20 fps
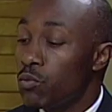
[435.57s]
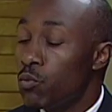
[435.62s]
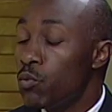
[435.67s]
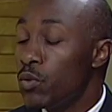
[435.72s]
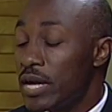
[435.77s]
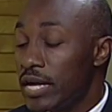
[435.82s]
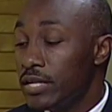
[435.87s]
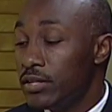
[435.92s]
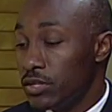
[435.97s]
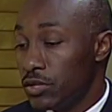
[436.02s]

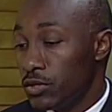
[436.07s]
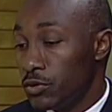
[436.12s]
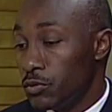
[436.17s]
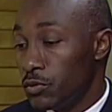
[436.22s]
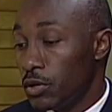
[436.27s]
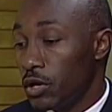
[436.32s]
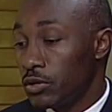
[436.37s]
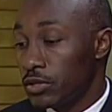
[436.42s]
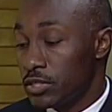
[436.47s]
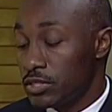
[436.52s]
we
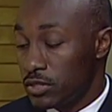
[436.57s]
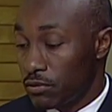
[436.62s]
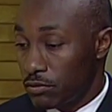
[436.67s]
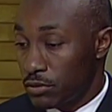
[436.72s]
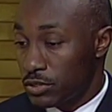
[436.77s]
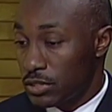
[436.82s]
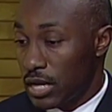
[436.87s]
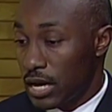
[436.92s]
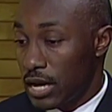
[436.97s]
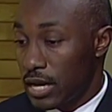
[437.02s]
do on the
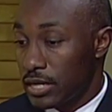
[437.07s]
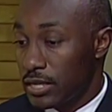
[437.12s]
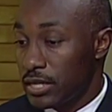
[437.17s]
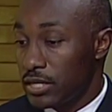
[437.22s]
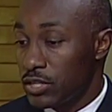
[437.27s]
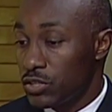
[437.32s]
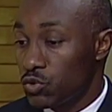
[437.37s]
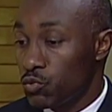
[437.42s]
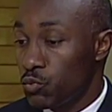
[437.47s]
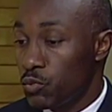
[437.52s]
civil side
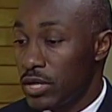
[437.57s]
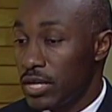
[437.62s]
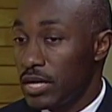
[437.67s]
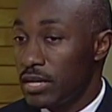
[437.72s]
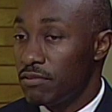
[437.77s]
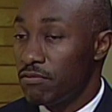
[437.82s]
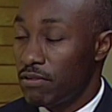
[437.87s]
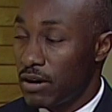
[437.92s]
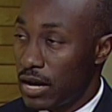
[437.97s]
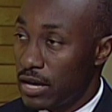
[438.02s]
is we
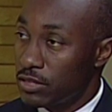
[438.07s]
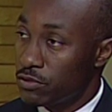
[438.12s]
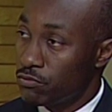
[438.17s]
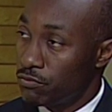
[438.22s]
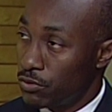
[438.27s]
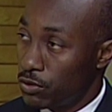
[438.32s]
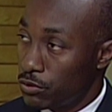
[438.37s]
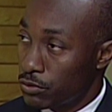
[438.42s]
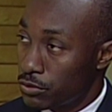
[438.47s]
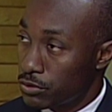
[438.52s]
advise
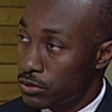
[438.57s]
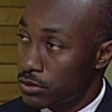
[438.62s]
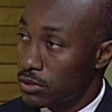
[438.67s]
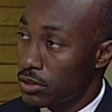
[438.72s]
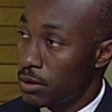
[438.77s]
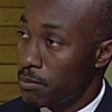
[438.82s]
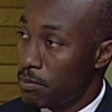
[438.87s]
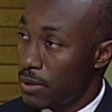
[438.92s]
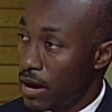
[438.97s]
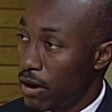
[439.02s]
folks
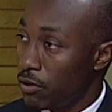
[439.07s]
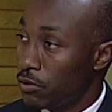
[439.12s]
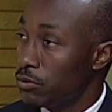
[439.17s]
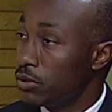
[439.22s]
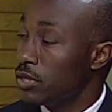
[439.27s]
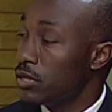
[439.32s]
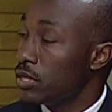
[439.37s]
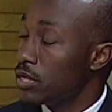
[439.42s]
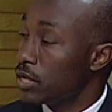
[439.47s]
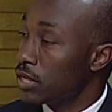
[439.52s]
about
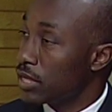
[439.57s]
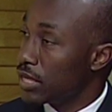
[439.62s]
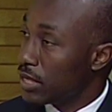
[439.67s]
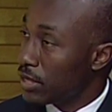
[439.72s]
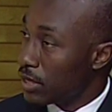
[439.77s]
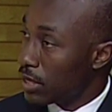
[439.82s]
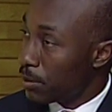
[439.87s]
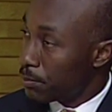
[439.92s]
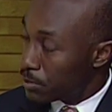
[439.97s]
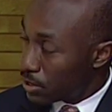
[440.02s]

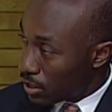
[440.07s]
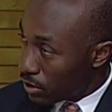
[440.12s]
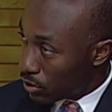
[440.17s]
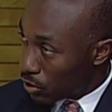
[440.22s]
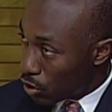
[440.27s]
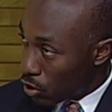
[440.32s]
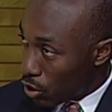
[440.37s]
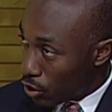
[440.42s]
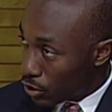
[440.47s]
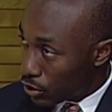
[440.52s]
obtaining
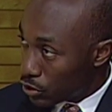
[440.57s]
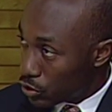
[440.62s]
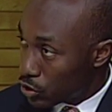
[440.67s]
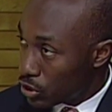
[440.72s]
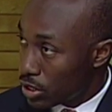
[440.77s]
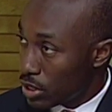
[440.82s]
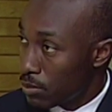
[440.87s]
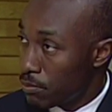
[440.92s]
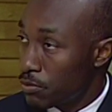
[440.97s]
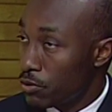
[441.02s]
a
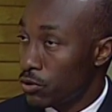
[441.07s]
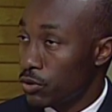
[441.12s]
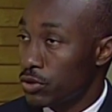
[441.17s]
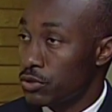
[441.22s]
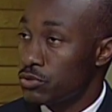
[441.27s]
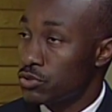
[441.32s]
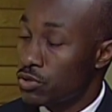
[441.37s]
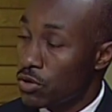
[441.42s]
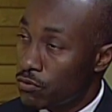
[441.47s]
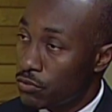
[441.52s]
guardianship or a
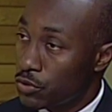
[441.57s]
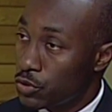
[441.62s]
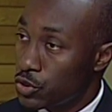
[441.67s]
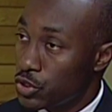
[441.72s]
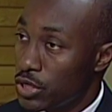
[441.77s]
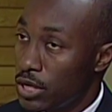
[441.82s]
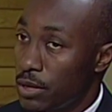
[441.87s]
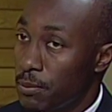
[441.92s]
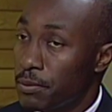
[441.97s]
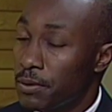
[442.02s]

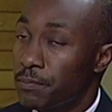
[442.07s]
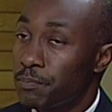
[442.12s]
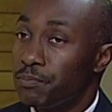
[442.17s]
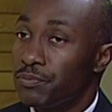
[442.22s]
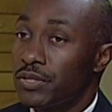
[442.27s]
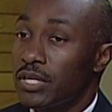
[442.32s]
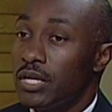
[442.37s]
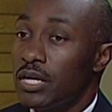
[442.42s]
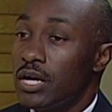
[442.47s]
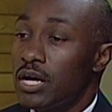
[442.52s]
conservatorship.
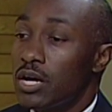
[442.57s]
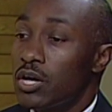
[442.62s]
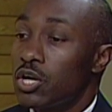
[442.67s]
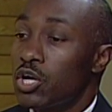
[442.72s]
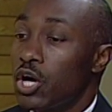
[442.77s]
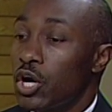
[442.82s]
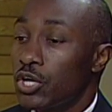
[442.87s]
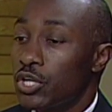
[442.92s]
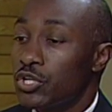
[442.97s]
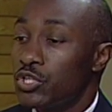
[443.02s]

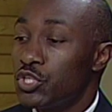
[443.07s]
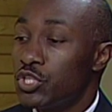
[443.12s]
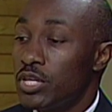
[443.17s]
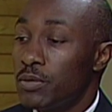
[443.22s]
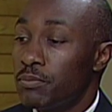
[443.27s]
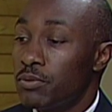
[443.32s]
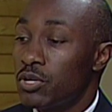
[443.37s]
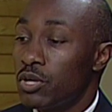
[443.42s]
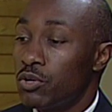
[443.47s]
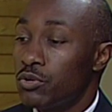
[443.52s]

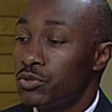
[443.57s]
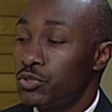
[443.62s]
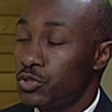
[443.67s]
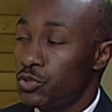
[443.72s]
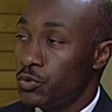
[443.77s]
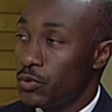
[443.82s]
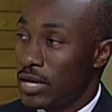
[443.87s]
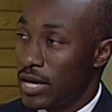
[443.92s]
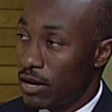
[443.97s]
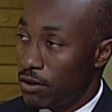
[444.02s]
Guardianship goes
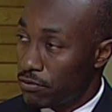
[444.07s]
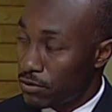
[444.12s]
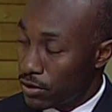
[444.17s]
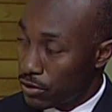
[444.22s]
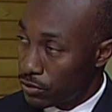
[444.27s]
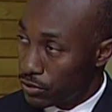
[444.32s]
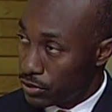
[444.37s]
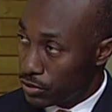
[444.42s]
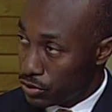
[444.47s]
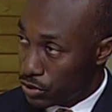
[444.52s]
to
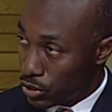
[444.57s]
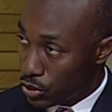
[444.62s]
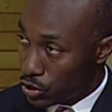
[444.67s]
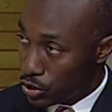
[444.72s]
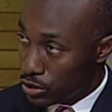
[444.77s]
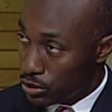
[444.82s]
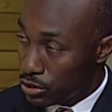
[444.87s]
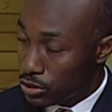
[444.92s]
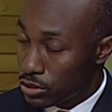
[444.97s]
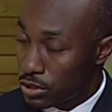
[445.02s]
healthcare
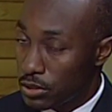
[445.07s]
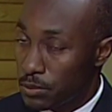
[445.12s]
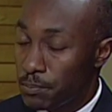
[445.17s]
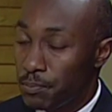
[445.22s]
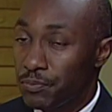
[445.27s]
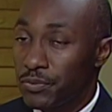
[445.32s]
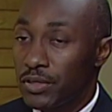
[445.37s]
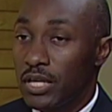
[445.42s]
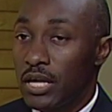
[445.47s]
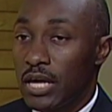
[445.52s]
decisions,
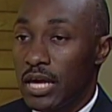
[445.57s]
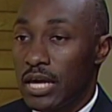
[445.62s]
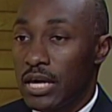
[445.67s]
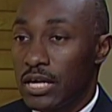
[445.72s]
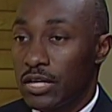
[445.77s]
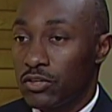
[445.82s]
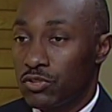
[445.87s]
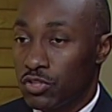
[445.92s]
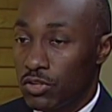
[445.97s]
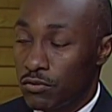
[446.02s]

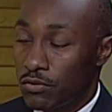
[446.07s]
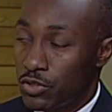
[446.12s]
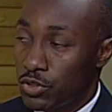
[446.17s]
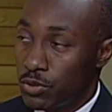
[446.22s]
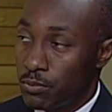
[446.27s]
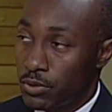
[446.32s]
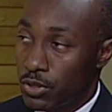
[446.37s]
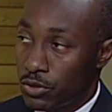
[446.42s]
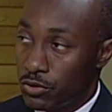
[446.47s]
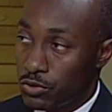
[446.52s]
and
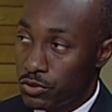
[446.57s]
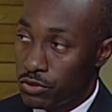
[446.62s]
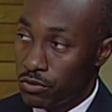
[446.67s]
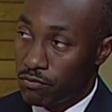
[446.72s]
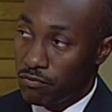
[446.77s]
conservatorship goes to